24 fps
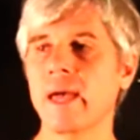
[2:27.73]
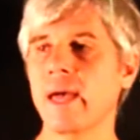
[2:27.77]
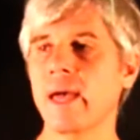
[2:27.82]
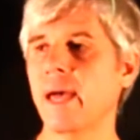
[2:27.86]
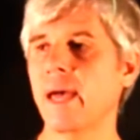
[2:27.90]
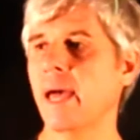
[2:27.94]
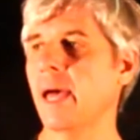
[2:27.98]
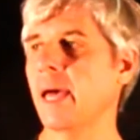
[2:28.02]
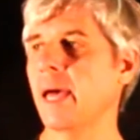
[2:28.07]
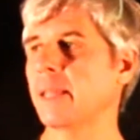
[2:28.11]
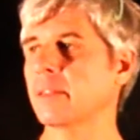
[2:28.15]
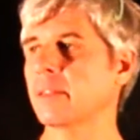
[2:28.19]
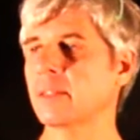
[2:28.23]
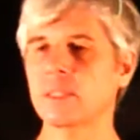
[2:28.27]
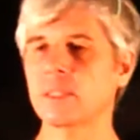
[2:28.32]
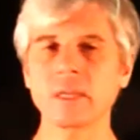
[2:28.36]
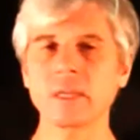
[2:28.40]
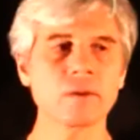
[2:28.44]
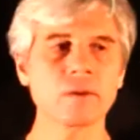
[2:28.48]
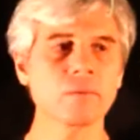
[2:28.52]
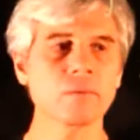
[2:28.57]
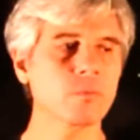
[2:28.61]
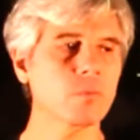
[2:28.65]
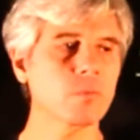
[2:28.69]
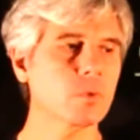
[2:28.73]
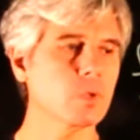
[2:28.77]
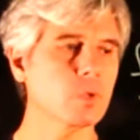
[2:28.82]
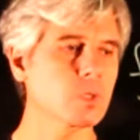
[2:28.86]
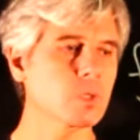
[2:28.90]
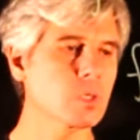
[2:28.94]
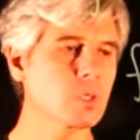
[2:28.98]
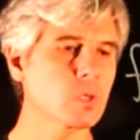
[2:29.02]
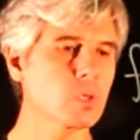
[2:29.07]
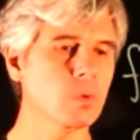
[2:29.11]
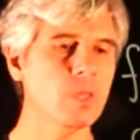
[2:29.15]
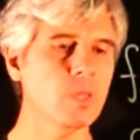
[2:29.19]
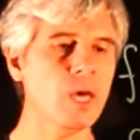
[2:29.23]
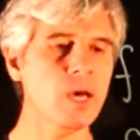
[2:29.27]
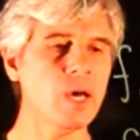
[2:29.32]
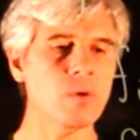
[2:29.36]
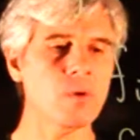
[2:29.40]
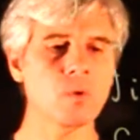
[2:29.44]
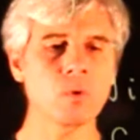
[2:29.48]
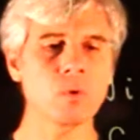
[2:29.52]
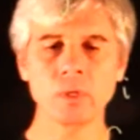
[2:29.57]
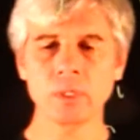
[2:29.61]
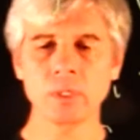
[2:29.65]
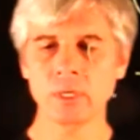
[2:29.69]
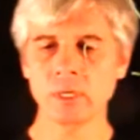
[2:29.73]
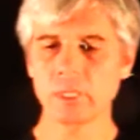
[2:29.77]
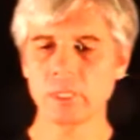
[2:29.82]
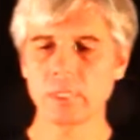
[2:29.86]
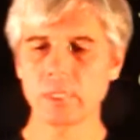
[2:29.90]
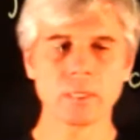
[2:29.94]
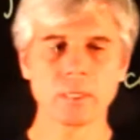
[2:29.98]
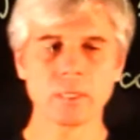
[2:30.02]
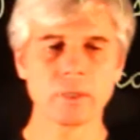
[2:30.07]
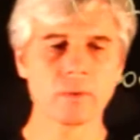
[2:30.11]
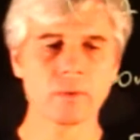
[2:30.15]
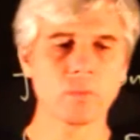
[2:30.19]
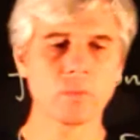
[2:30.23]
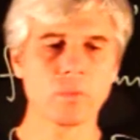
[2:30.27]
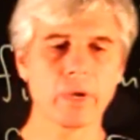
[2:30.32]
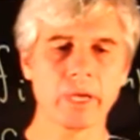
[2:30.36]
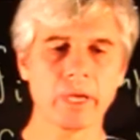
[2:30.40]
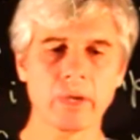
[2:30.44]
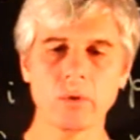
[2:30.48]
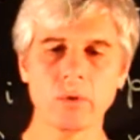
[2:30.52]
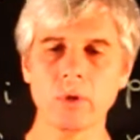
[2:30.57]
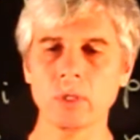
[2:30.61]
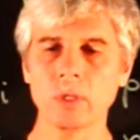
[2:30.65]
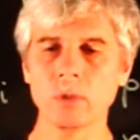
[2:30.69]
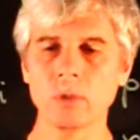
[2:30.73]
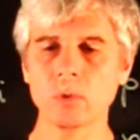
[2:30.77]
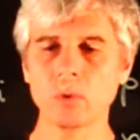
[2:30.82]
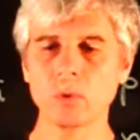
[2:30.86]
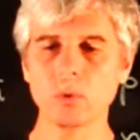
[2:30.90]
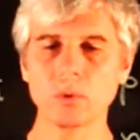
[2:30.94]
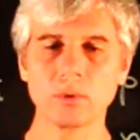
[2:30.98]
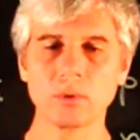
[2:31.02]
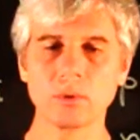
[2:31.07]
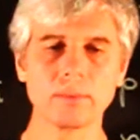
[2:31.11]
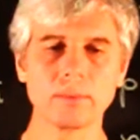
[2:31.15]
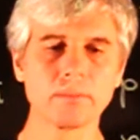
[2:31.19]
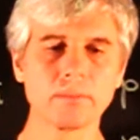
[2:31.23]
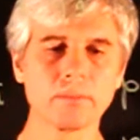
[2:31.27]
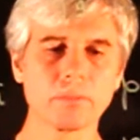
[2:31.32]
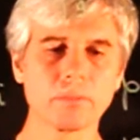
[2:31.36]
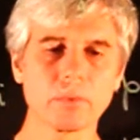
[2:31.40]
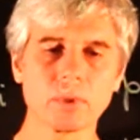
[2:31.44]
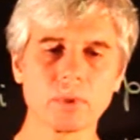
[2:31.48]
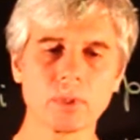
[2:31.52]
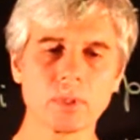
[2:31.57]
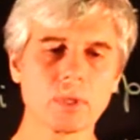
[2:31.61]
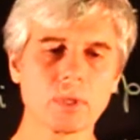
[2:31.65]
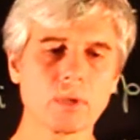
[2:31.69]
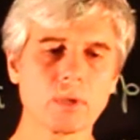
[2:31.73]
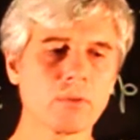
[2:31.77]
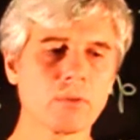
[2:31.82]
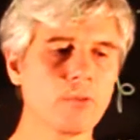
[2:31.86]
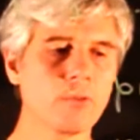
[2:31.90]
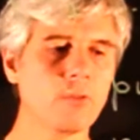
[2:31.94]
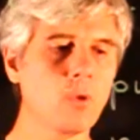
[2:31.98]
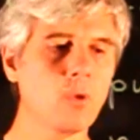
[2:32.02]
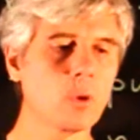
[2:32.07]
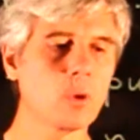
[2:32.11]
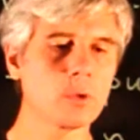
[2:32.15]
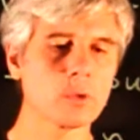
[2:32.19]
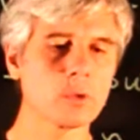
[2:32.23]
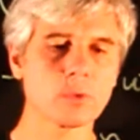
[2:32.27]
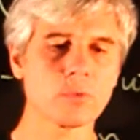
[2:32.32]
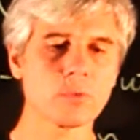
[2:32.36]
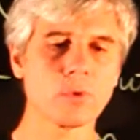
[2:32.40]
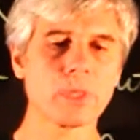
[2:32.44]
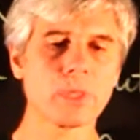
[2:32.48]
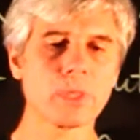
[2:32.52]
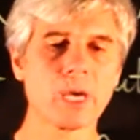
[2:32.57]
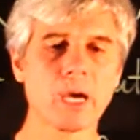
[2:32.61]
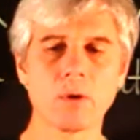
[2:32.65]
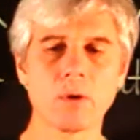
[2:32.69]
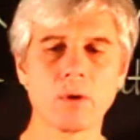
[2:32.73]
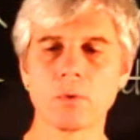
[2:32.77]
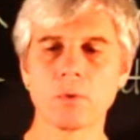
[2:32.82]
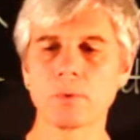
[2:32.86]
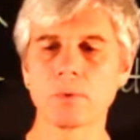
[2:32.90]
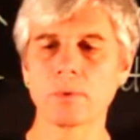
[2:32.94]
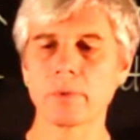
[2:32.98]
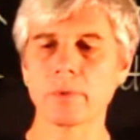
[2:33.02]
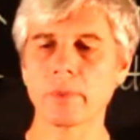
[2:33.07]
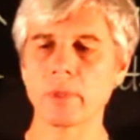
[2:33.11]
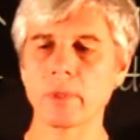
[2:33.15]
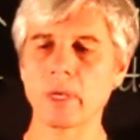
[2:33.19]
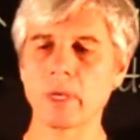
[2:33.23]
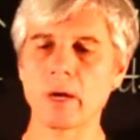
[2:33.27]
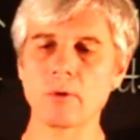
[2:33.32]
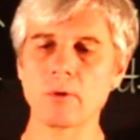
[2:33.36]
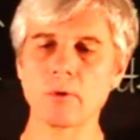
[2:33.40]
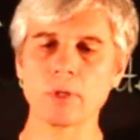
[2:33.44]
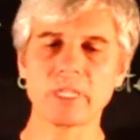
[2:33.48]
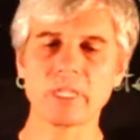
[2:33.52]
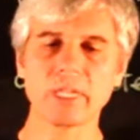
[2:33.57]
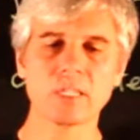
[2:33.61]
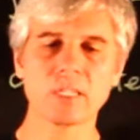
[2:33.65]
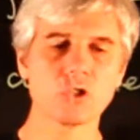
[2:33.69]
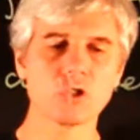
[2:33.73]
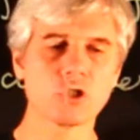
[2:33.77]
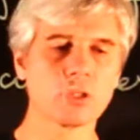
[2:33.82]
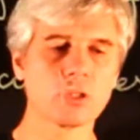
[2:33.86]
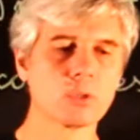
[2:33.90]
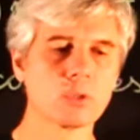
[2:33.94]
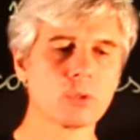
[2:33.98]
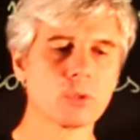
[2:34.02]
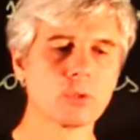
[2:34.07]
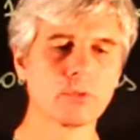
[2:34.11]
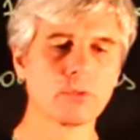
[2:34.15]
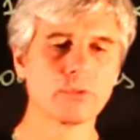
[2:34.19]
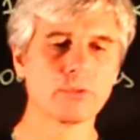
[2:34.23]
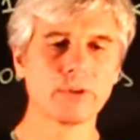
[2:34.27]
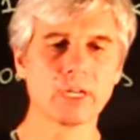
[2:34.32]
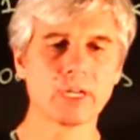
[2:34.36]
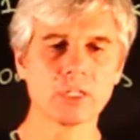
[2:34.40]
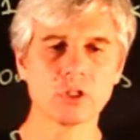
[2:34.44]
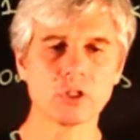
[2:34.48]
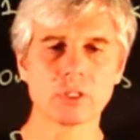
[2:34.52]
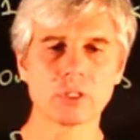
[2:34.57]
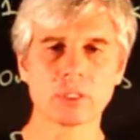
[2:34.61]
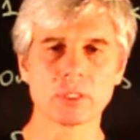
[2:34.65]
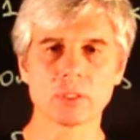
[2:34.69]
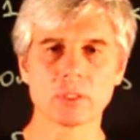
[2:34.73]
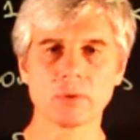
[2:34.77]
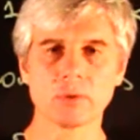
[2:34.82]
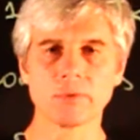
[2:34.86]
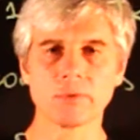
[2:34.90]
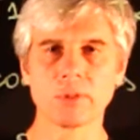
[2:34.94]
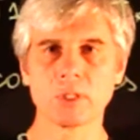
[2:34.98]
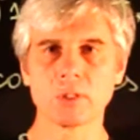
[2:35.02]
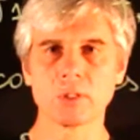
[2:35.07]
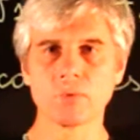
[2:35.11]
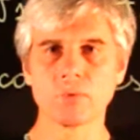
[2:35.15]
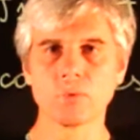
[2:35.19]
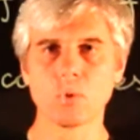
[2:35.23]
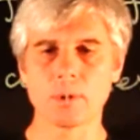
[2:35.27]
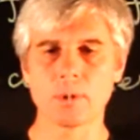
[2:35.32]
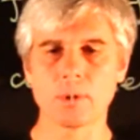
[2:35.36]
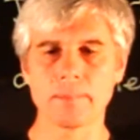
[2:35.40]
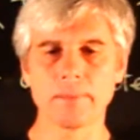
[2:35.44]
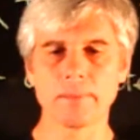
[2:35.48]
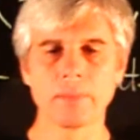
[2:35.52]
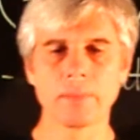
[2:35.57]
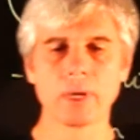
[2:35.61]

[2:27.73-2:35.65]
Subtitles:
And so now we're going to focus for now our attention to functions of this form.